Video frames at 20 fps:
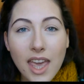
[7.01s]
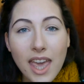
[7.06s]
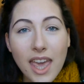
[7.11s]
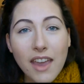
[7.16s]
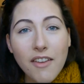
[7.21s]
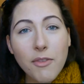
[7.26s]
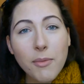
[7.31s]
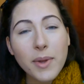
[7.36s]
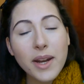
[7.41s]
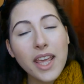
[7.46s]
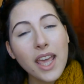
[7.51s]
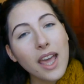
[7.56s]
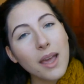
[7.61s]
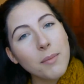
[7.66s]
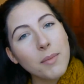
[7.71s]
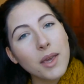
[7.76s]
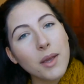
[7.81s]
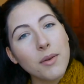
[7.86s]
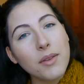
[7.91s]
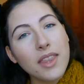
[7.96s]
Hey everybody, I'm
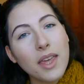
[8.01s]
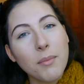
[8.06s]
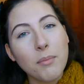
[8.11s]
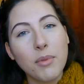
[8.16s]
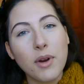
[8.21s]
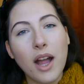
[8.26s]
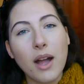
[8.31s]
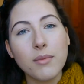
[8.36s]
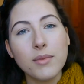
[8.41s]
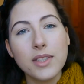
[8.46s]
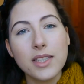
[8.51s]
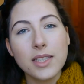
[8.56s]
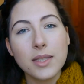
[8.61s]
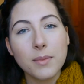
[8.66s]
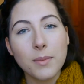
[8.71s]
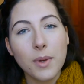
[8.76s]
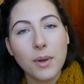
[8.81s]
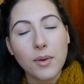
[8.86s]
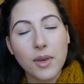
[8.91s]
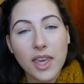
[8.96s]
here with a brown
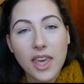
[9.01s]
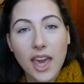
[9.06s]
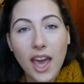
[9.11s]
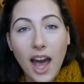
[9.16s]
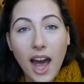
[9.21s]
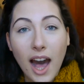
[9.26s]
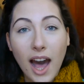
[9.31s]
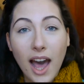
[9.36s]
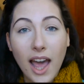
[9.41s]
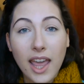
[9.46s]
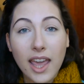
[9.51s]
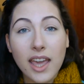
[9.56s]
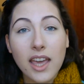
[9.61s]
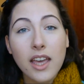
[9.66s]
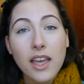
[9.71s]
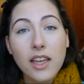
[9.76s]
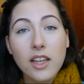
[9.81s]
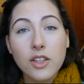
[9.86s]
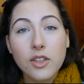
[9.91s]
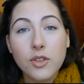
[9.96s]
smoky eye
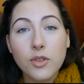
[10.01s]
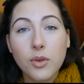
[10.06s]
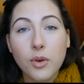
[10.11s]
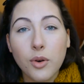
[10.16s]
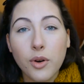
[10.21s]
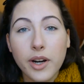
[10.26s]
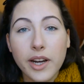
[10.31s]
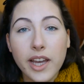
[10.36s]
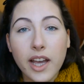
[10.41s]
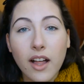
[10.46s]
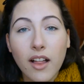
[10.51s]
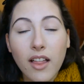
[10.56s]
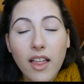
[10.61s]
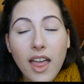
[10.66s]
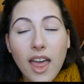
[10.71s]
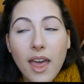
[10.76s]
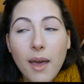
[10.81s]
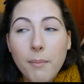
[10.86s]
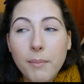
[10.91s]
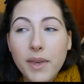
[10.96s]
tutorial
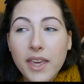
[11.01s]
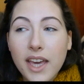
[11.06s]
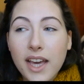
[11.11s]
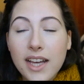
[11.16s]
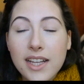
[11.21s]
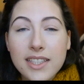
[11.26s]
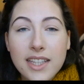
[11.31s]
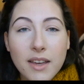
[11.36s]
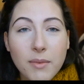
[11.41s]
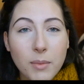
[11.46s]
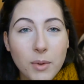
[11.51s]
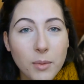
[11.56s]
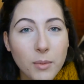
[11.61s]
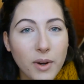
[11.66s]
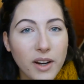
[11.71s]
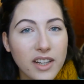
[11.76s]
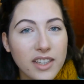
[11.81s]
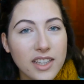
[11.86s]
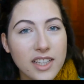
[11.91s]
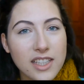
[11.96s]
because I've been
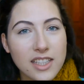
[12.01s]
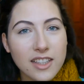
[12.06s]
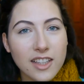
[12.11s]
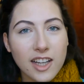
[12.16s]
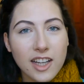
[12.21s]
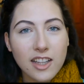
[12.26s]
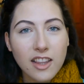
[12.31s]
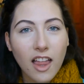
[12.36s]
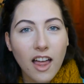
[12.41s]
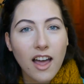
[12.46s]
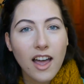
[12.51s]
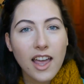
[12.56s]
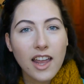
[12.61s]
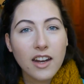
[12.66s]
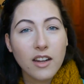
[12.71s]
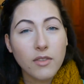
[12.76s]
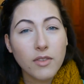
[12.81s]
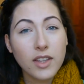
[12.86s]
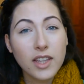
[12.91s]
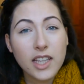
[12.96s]
wearing this look a lot and
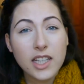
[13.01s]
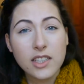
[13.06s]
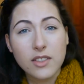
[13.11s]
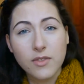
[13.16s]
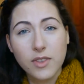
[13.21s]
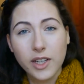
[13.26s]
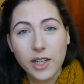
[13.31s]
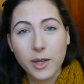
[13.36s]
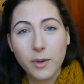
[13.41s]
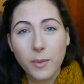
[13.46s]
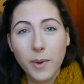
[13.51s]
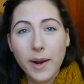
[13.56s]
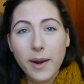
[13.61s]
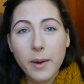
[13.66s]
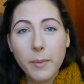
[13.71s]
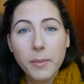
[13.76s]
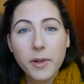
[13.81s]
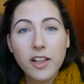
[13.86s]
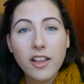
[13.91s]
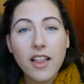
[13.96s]
I feel like it's very
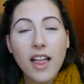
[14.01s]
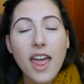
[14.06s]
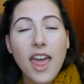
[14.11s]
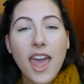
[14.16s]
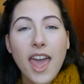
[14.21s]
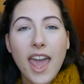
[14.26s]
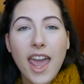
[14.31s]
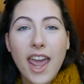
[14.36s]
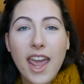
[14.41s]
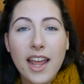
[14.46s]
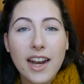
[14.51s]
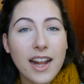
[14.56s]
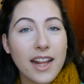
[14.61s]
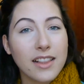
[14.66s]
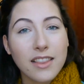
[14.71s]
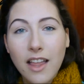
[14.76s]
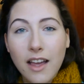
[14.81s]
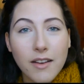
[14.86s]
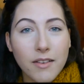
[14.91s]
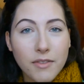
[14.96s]
wearable and I
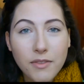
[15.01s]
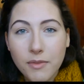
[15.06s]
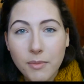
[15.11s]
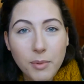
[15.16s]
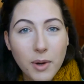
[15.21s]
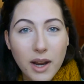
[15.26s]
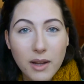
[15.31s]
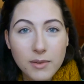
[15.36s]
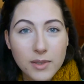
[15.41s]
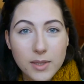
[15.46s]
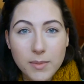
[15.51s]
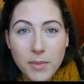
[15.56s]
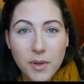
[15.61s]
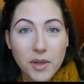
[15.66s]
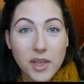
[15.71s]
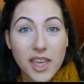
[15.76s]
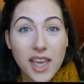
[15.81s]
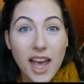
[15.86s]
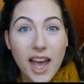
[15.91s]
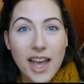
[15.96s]
love brown
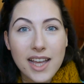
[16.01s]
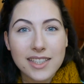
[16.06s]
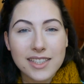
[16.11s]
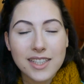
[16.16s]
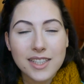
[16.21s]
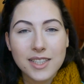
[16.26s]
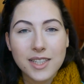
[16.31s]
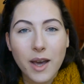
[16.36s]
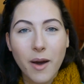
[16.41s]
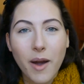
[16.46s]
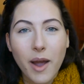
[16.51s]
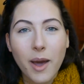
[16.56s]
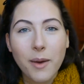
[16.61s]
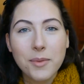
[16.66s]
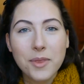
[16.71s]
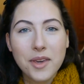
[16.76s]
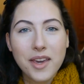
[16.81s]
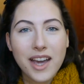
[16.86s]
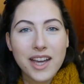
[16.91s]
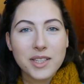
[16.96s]
smoky eyes. So I hope
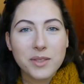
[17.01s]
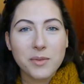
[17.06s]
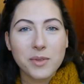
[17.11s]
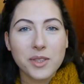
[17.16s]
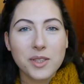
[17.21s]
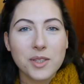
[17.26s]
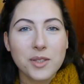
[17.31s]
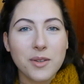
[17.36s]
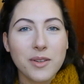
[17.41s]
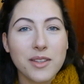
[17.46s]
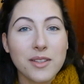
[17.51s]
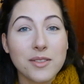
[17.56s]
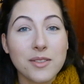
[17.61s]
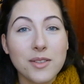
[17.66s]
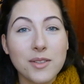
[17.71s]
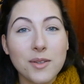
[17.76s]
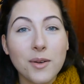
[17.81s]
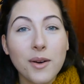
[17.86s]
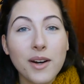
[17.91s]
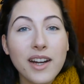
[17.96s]
you guys will enjoy this
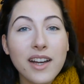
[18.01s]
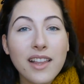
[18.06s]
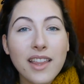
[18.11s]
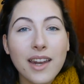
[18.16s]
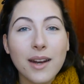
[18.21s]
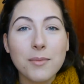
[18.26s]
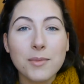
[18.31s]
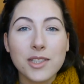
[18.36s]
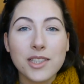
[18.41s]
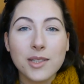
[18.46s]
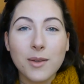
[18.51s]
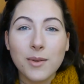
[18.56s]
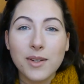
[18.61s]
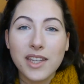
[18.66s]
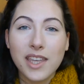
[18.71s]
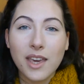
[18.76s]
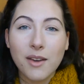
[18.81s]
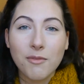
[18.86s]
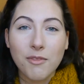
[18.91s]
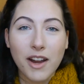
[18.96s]
tutorial and I'm just going
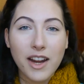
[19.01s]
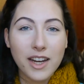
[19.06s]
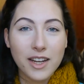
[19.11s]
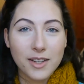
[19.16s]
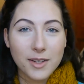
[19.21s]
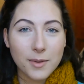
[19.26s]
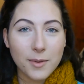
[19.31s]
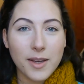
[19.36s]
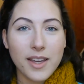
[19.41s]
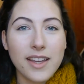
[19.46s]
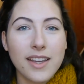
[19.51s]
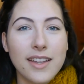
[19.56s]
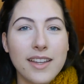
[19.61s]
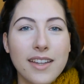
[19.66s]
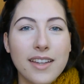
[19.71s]
to get right into it.